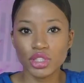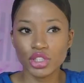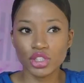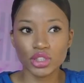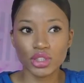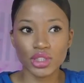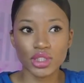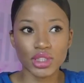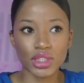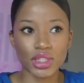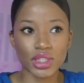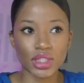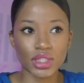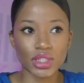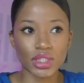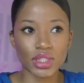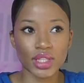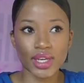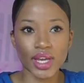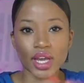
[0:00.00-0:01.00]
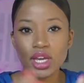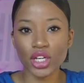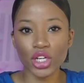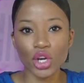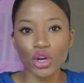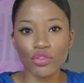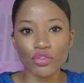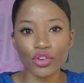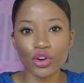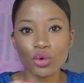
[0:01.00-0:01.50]
literally, I could
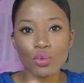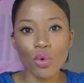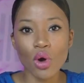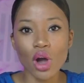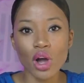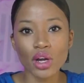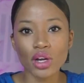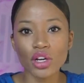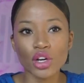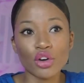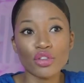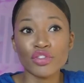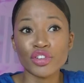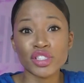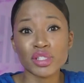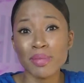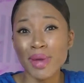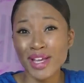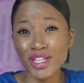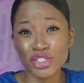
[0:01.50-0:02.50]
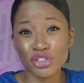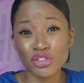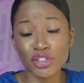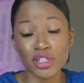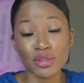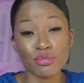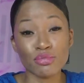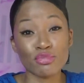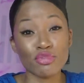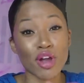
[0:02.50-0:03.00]
go for a walk, go for some ice
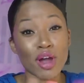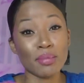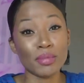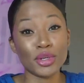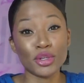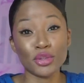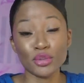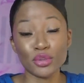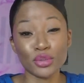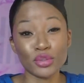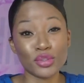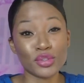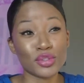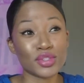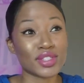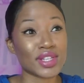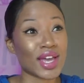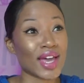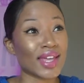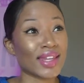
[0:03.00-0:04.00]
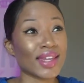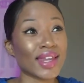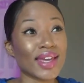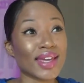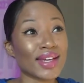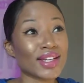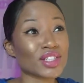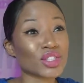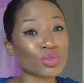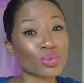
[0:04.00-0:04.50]
cream, ramen noodles at
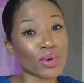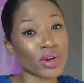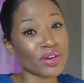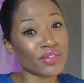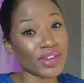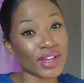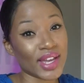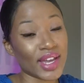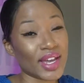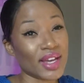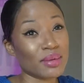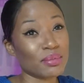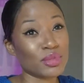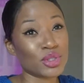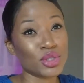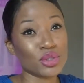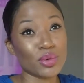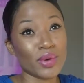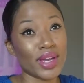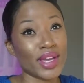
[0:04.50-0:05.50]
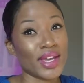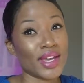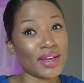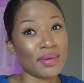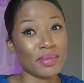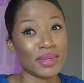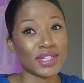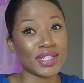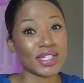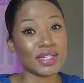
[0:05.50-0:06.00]
12 a.m., 2 a.m. It